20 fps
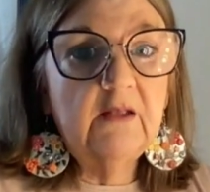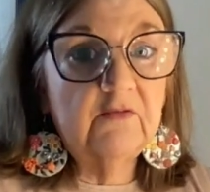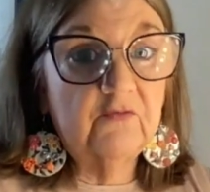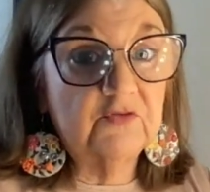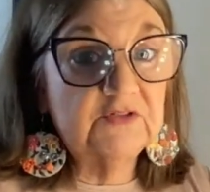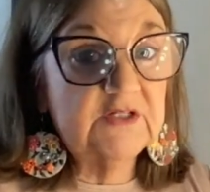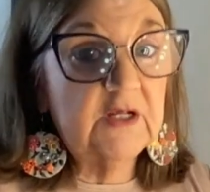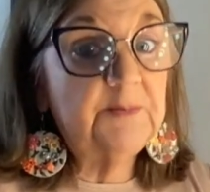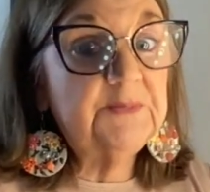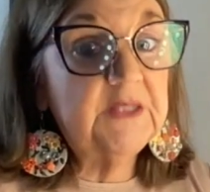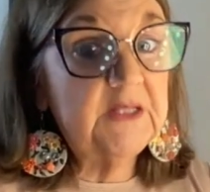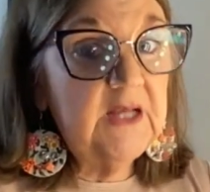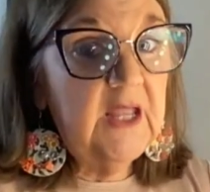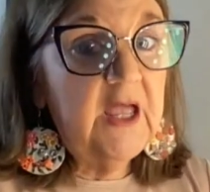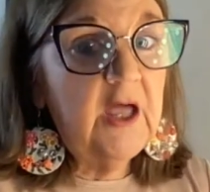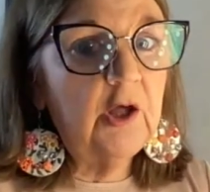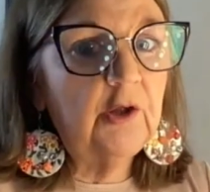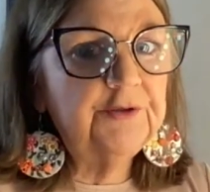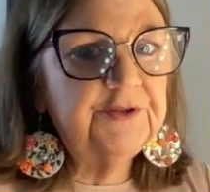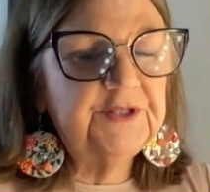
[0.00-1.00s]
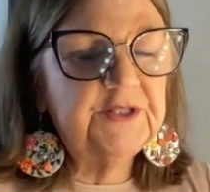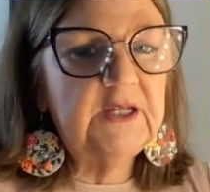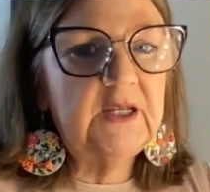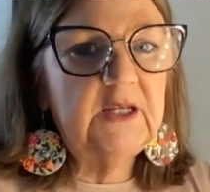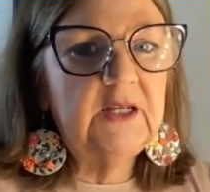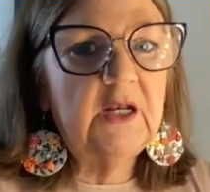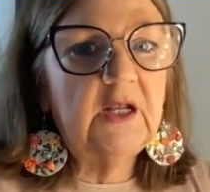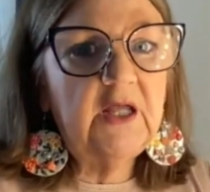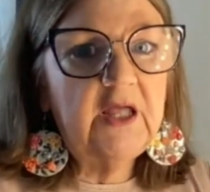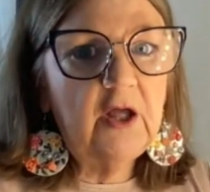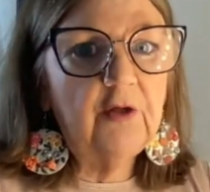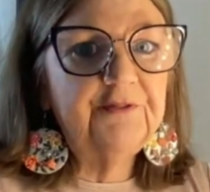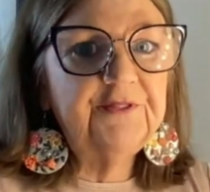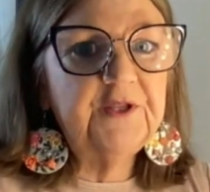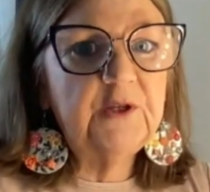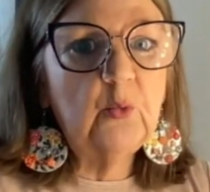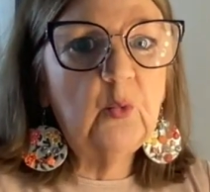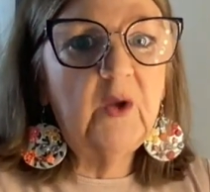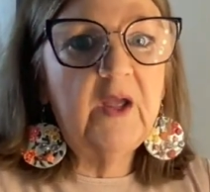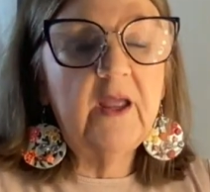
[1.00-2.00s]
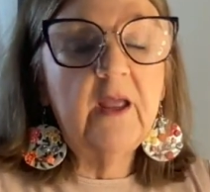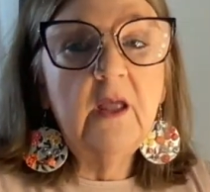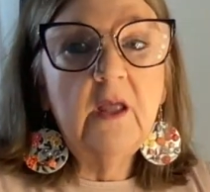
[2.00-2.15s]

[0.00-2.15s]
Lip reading: something healthy in a healthy way